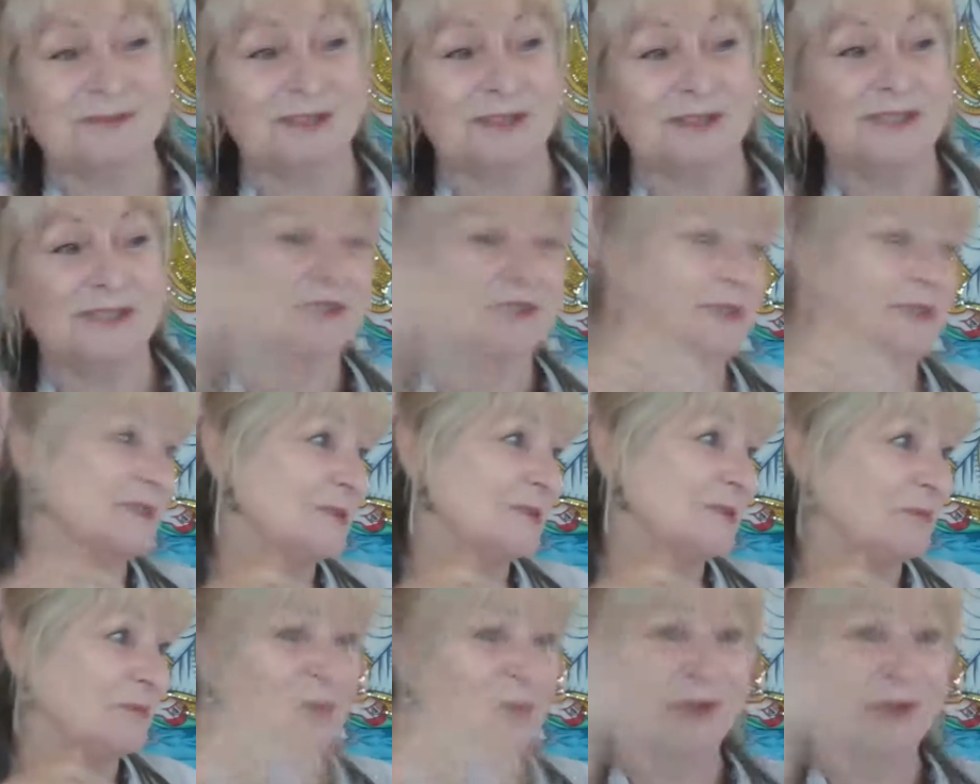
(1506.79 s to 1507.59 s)

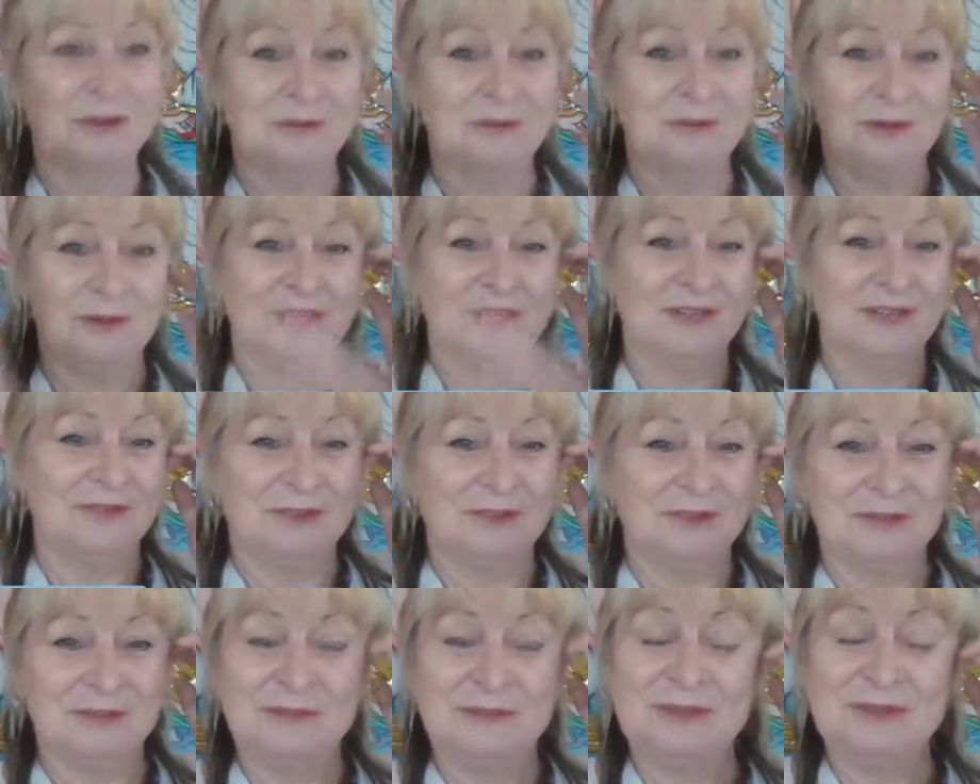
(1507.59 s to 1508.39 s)
restaurants, work,
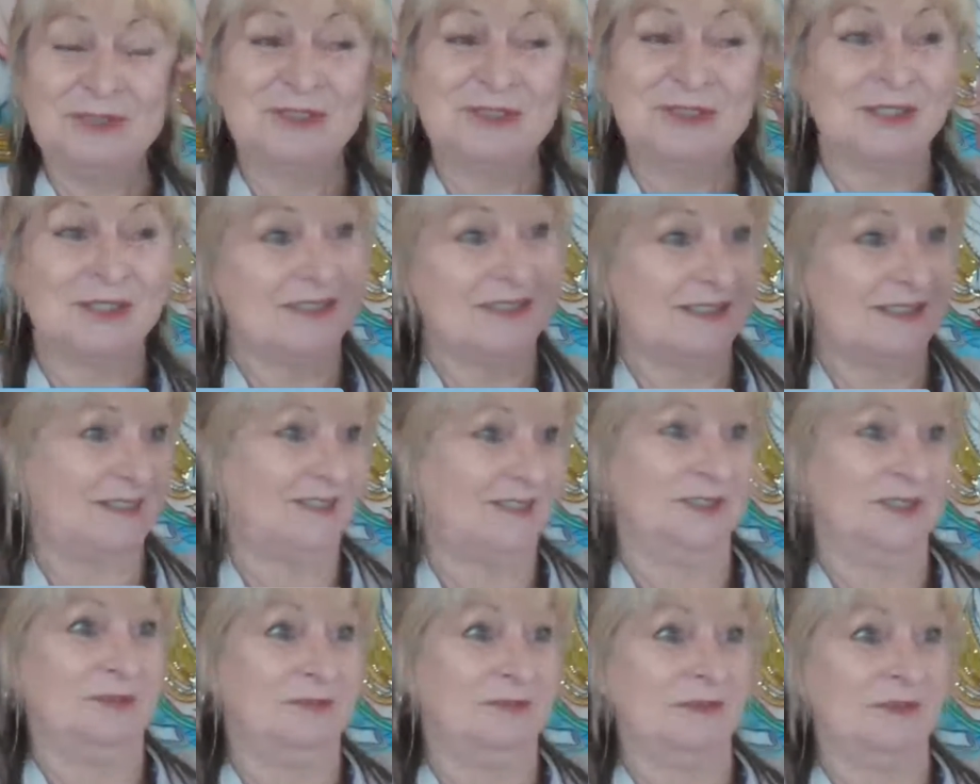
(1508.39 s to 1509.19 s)
whatever,
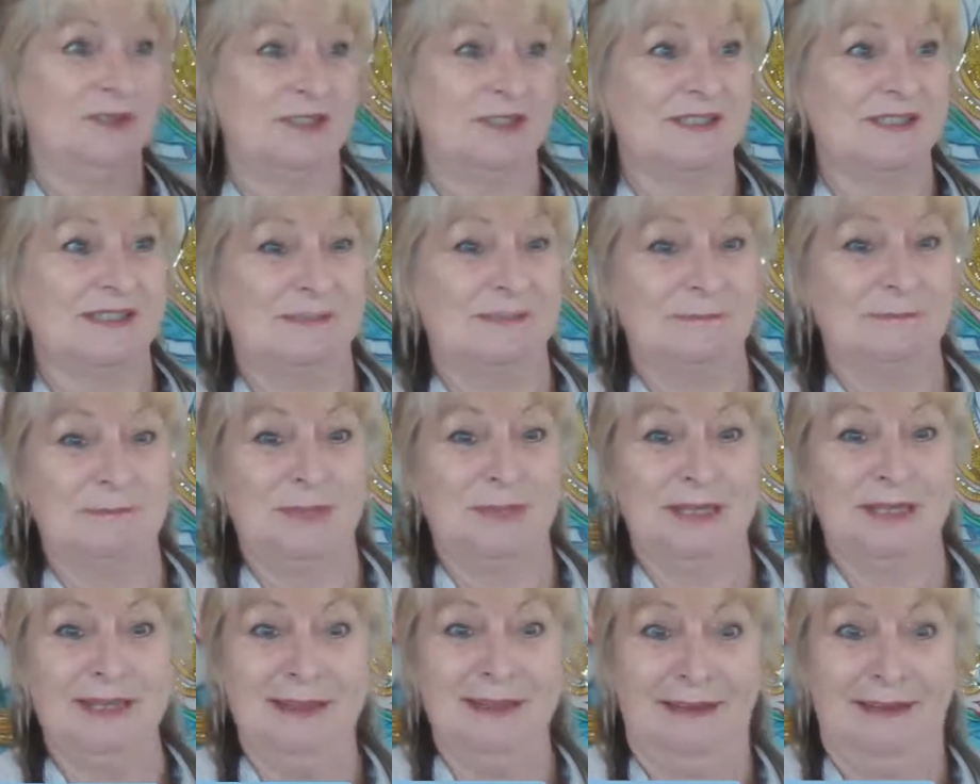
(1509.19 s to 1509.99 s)
she would just
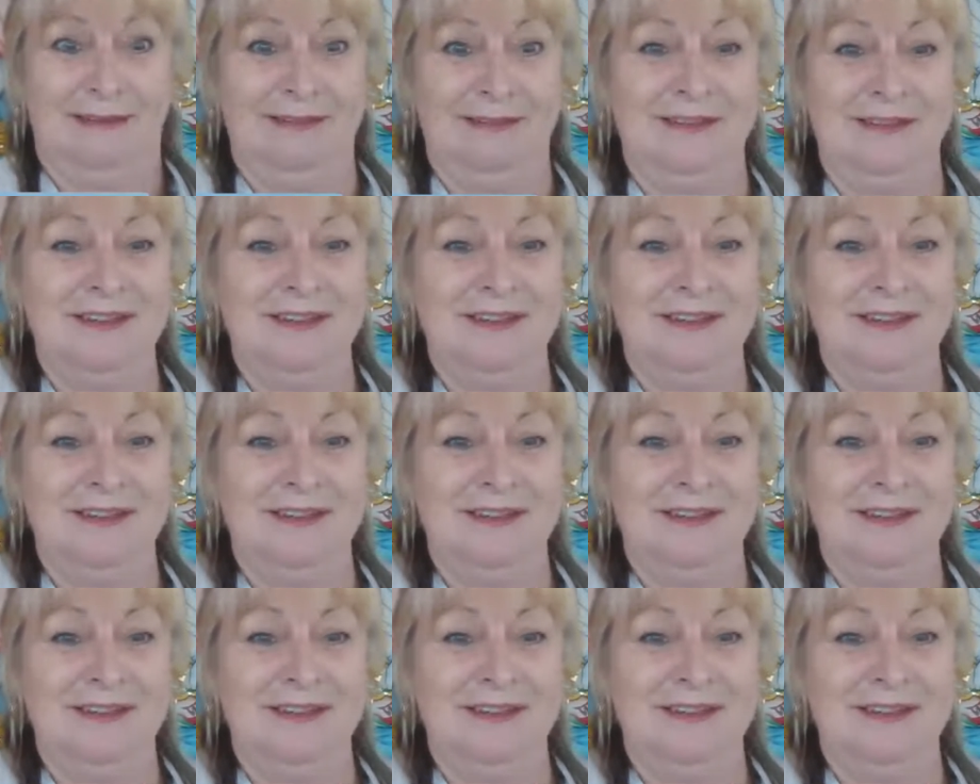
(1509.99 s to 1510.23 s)
appear.